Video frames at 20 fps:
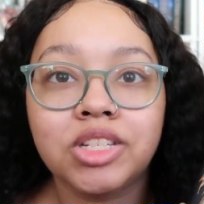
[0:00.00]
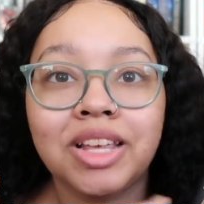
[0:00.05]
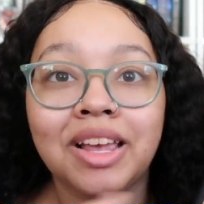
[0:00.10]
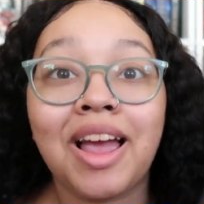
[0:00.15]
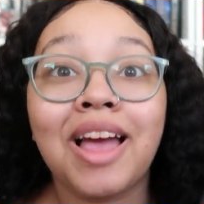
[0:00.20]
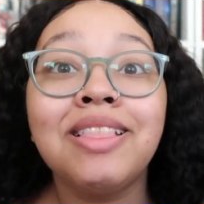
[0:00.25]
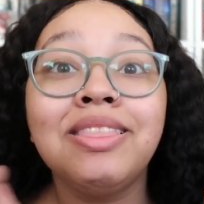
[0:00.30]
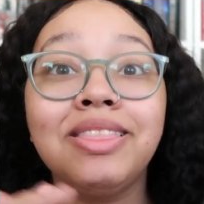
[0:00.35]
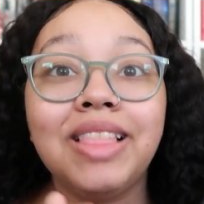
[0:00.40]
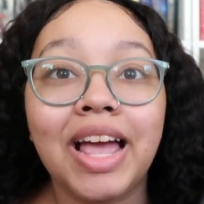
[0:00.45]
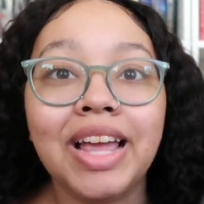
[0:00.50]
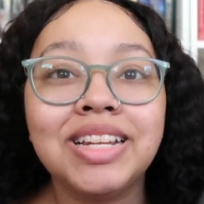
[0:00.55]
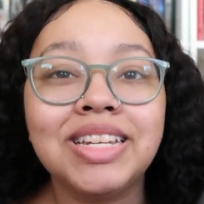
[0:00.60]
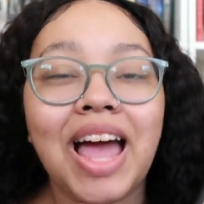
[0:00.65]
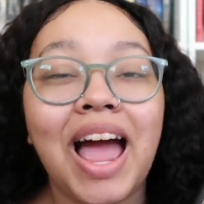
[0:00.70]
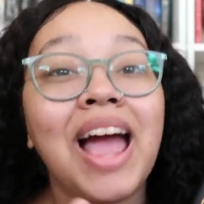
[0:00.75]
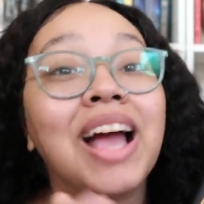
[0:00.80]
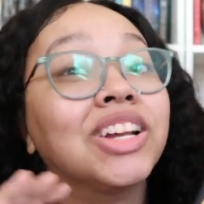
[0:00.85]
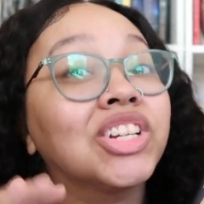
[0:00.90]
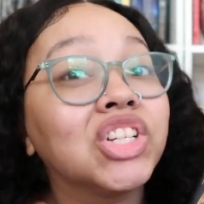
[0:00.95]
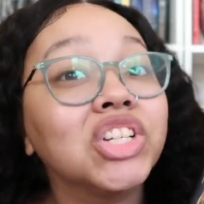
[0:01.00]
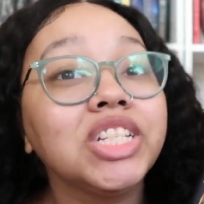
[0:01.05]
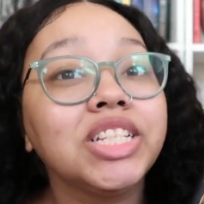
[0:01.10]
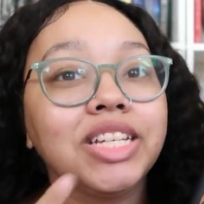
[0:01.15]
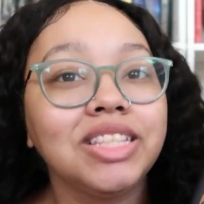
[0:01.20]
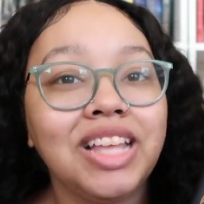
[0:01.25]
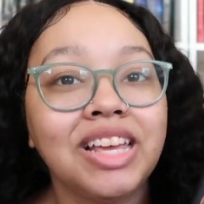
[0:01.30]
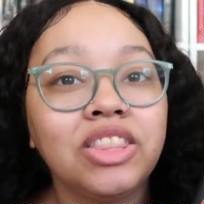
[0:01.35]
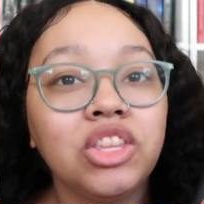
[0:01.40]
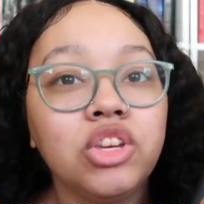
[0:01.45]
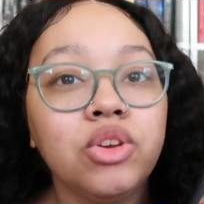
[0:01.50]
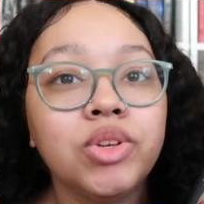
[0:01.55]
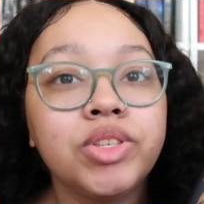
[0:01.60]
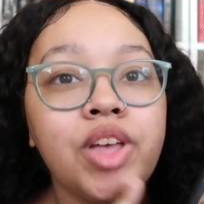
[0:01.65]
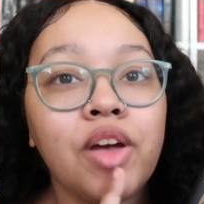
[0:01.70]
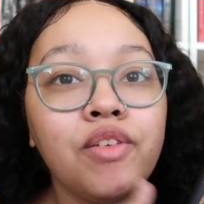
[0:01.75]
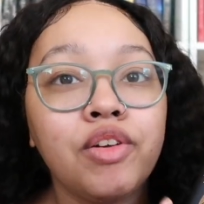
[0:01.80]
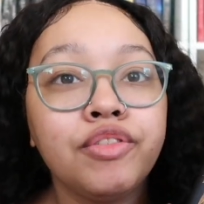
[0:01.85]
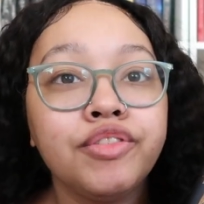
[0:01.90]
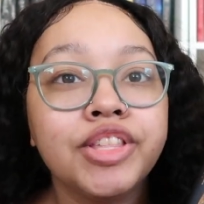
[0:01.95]
Like I liked, I actually did like the US
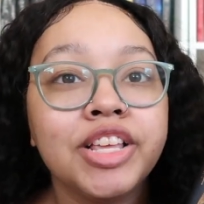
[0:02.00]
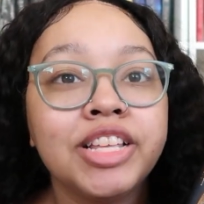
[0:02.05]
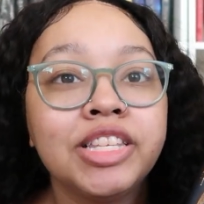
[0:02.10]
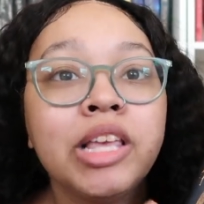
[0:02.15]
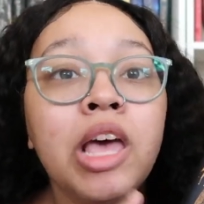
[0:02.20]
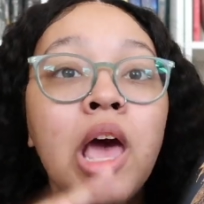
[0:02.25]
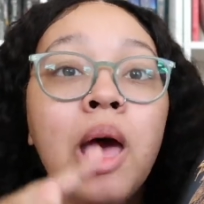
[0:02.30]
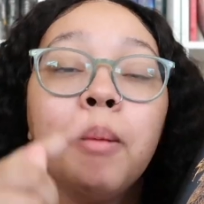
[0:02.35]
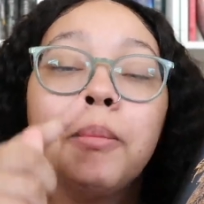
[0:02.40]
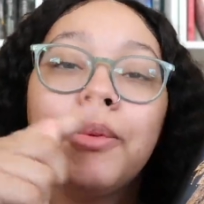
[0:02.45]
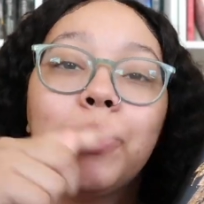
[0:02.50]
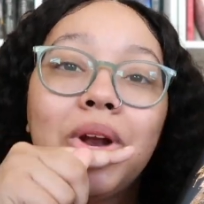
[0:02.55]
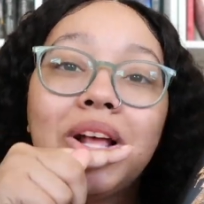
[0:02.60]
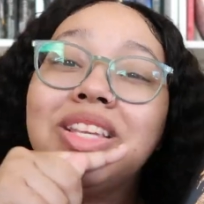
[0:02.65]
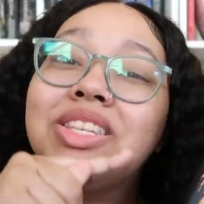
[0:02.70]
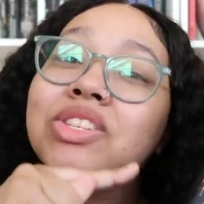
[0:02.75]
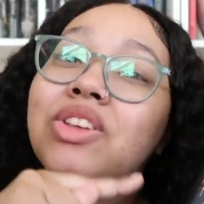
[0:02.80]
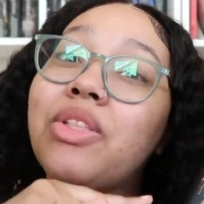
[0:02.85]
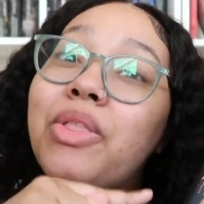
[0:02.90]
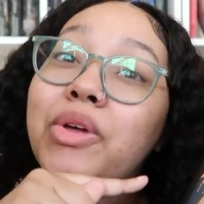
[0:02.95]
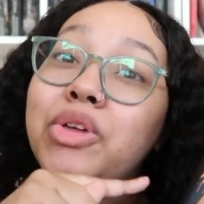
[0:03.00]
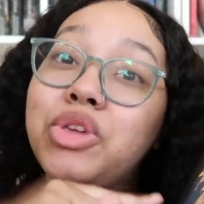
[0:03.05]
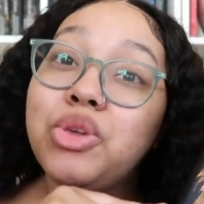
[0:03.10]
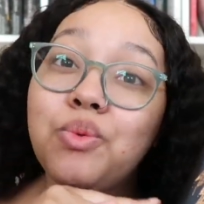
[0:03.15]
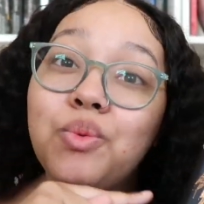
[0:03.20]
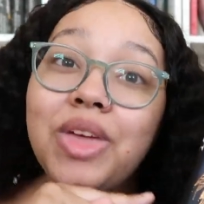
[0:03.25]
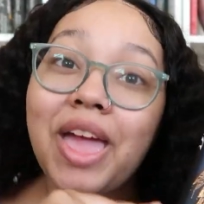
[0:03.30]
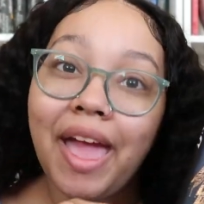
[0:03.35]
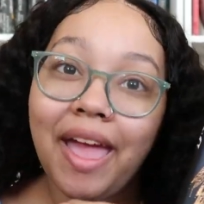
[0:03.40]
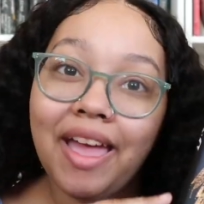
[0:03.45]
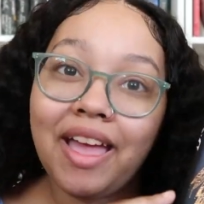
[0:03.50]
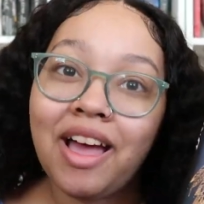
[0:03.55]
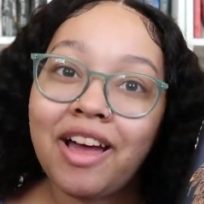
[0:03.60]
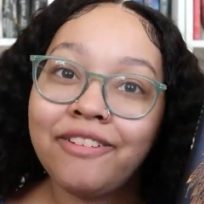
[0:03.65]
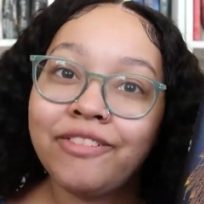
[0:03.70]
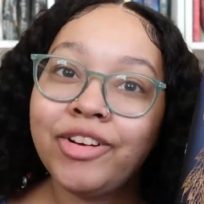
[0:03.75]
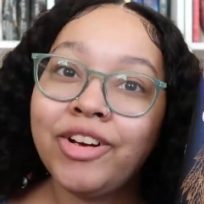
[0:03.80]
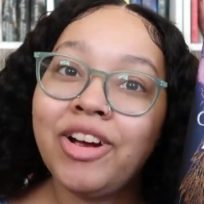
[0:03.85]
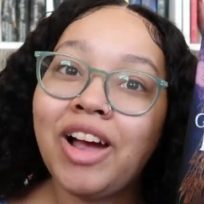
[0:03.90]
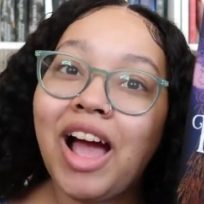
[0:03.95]
cover for this, but when I saw the UK
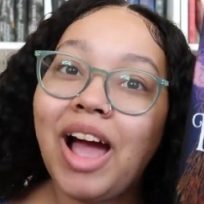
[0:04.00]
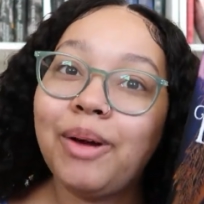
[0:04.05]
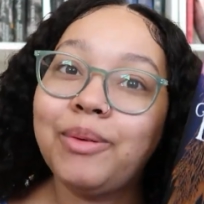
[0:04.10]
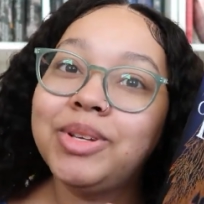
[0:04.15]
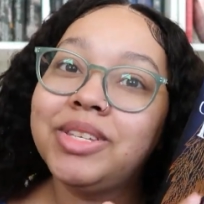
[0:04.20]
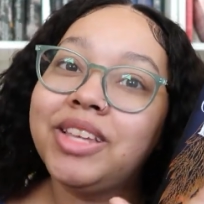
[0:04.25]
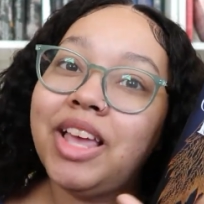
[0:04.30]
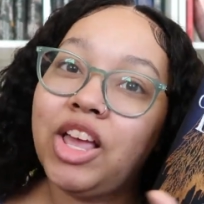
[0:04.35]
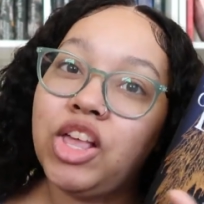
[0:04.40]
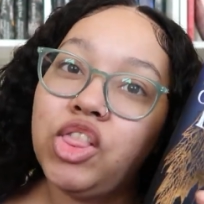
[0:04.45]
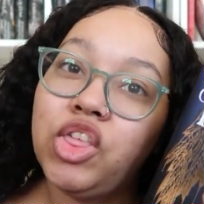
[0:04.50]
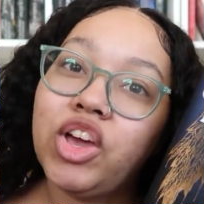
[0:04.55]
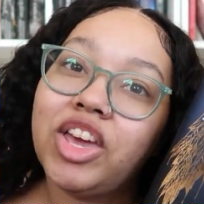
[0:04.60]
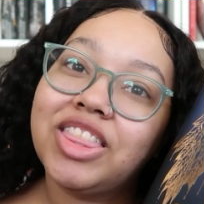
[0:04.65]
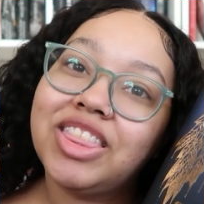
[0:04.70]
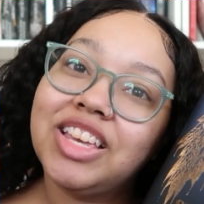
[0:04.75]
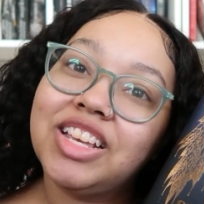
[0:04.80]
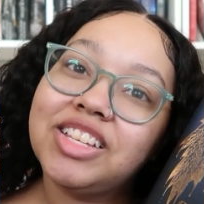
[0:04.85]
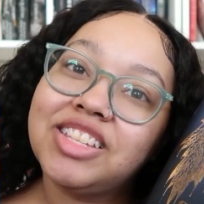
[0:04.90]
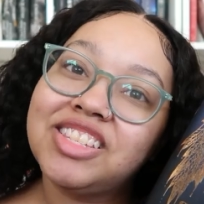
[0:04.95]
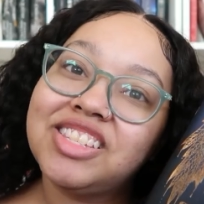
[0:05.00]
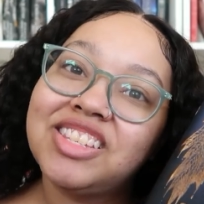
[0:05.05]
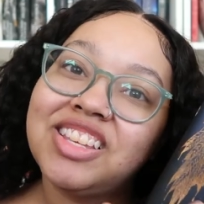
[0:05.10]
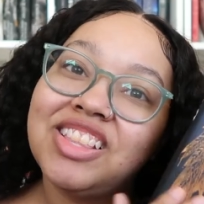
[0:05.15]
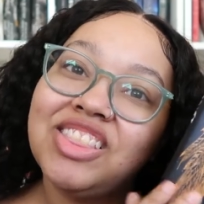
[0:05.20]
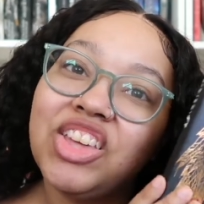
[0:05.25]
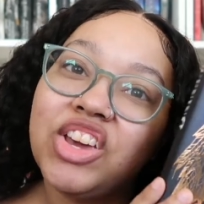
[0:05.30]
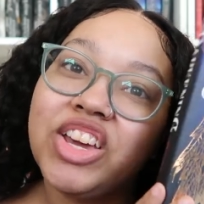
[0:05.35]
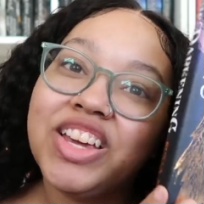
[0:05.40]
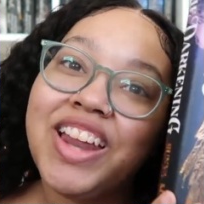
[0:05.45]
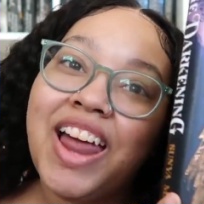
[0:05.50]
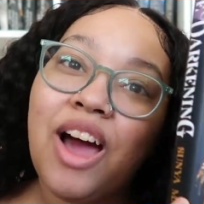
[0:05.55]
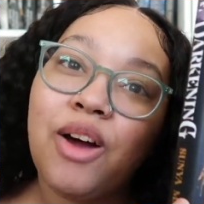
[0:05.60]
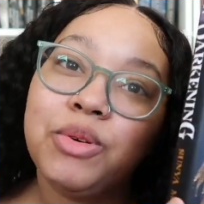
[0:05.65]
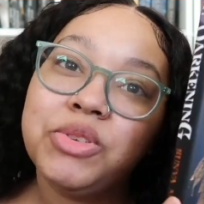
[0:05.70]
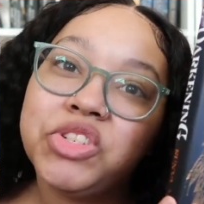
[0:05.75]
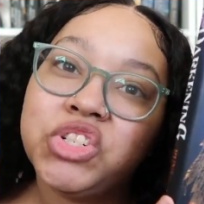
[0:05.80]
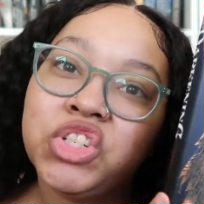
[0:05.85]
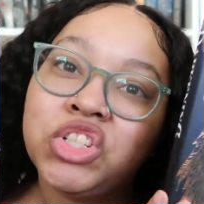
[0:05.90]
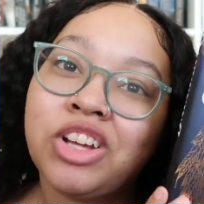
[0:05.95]
cover, I was like, look at this Look at how
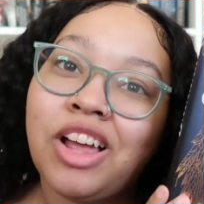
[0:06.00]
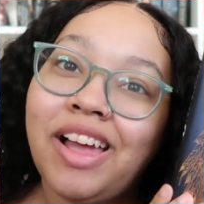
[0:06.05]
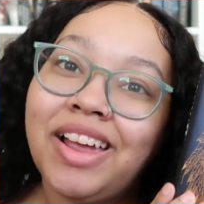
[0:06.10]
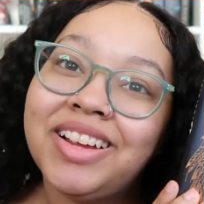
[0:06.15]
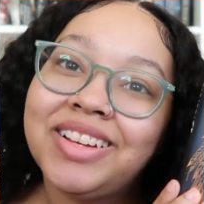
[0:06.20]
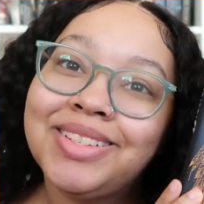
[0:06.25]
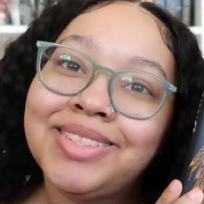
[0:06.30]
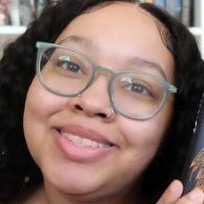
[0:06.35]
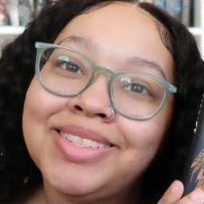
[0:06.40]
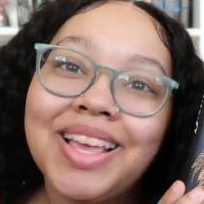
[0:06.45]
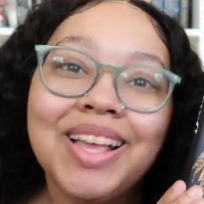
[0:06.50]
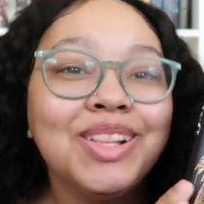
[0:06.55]
it shines.